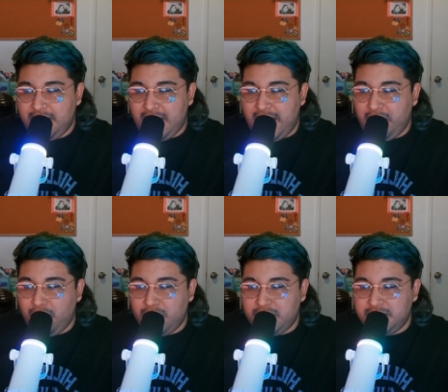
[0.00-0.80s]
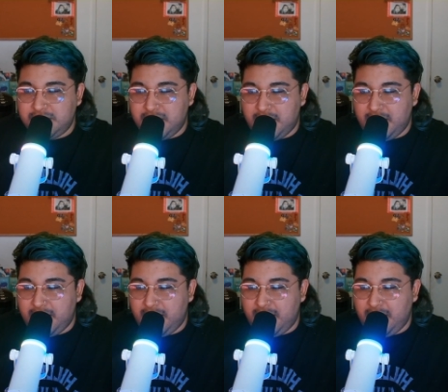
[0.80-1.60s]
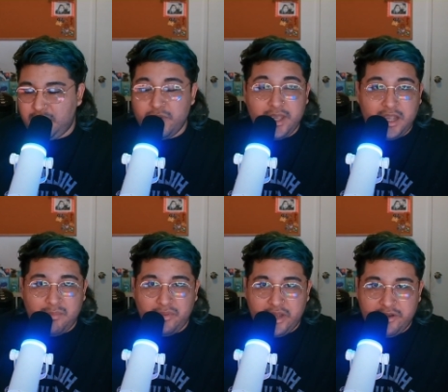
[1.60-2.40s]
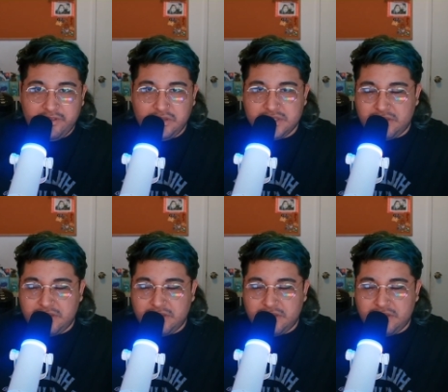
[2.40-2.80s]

I was uh, doing a couple interviews.